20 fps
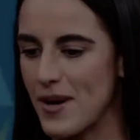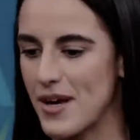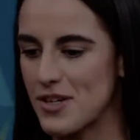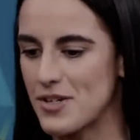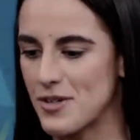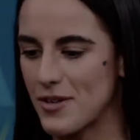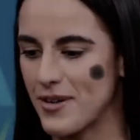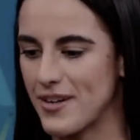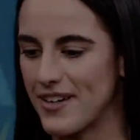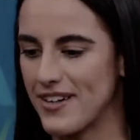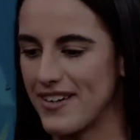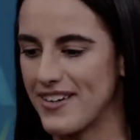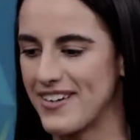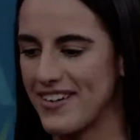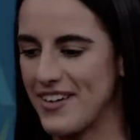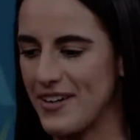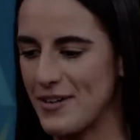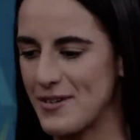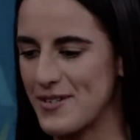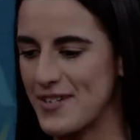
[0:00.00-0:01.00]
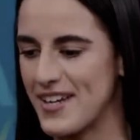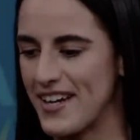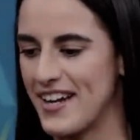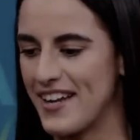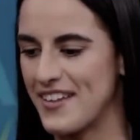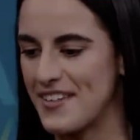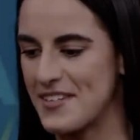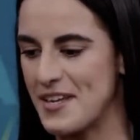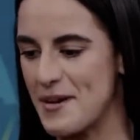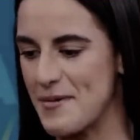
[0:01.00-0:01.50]
on notifications so
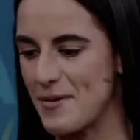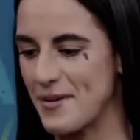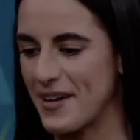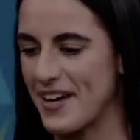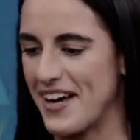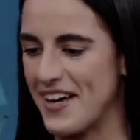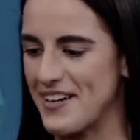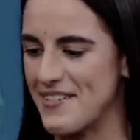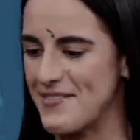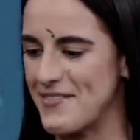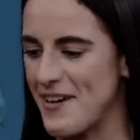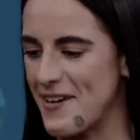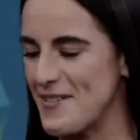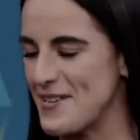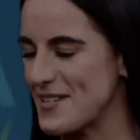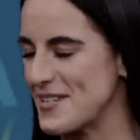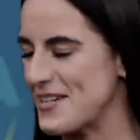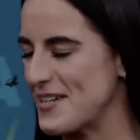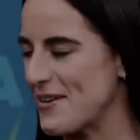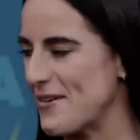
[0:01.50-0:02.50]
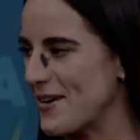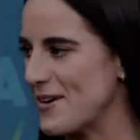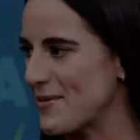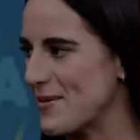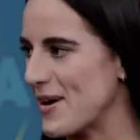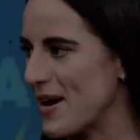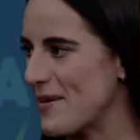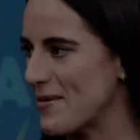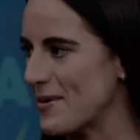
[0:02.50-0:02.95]
you never miss the next update.